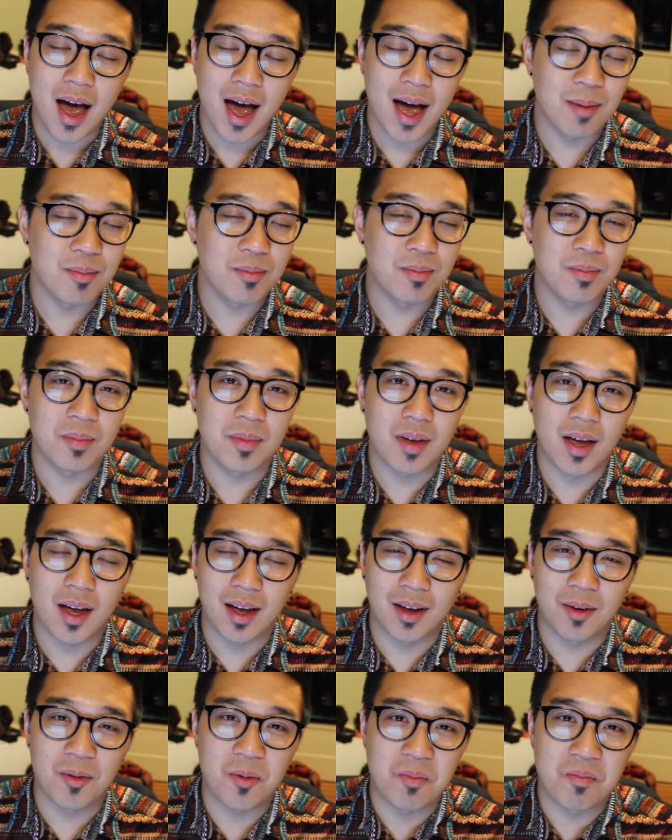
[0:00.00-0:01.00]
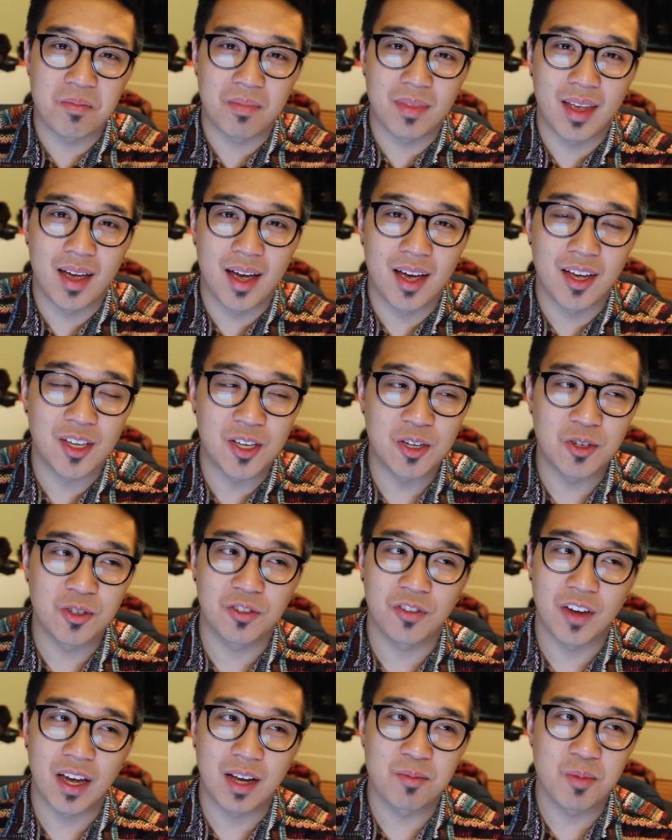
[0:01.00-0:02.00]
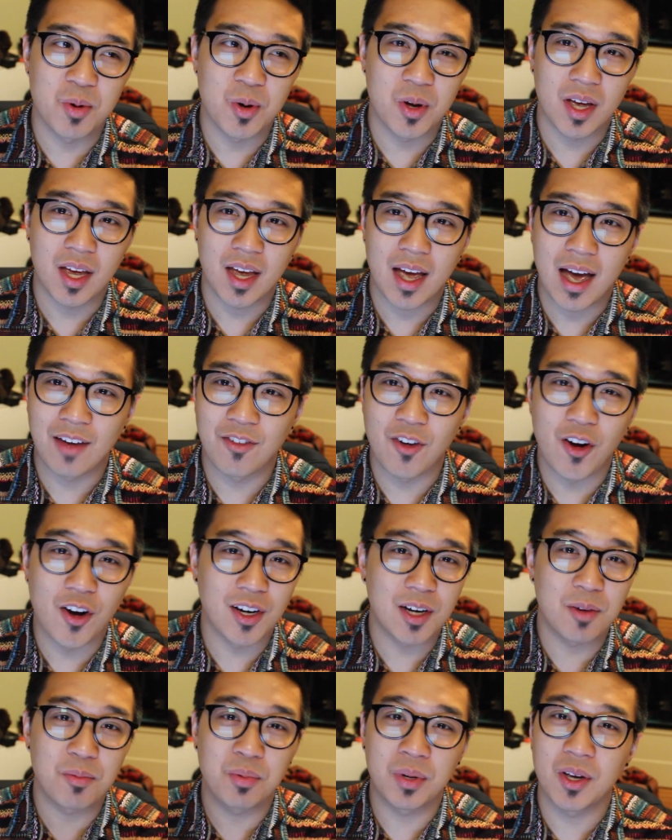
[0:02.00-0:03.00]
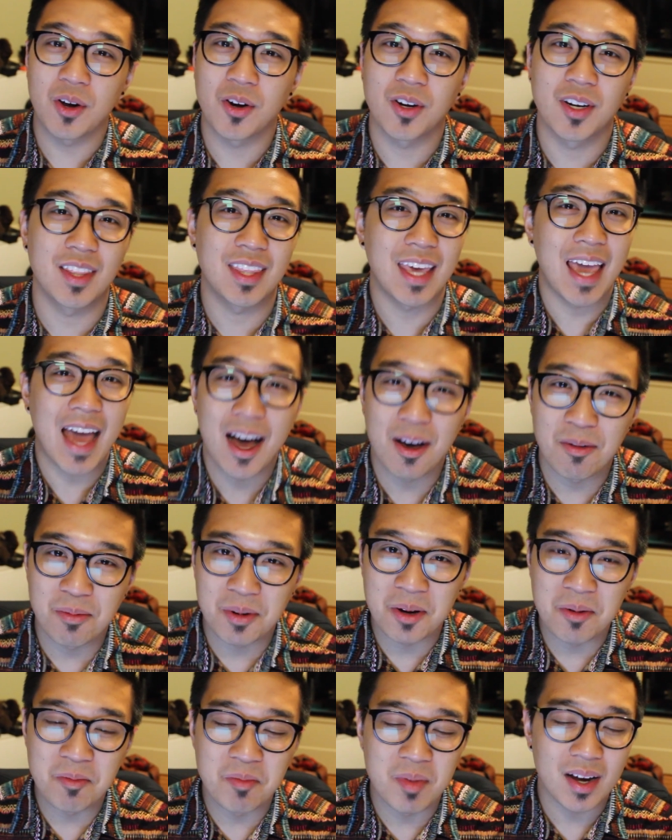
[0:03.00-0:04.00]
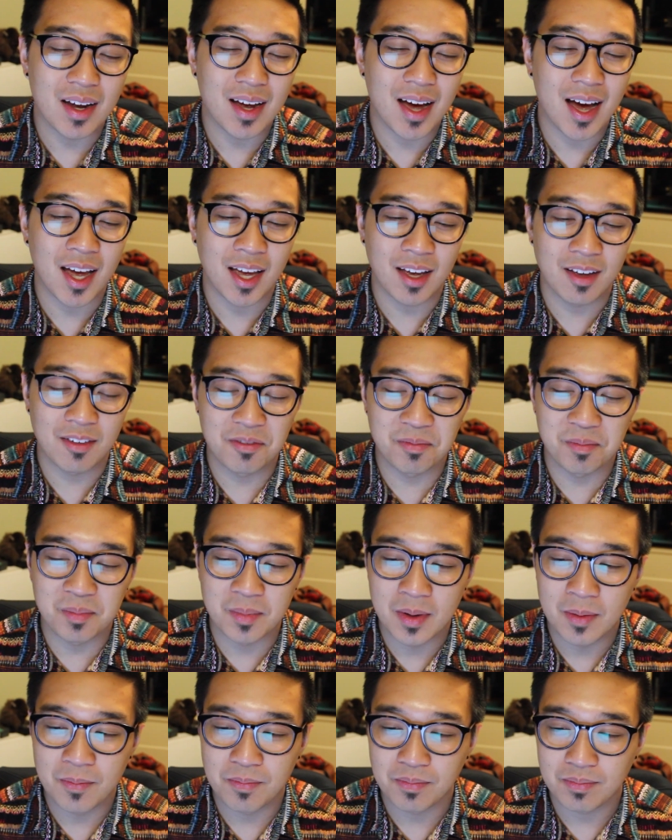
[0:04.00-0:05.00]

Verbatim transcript: I'm a huge fanboy. I've already pre-ordered the album. I am...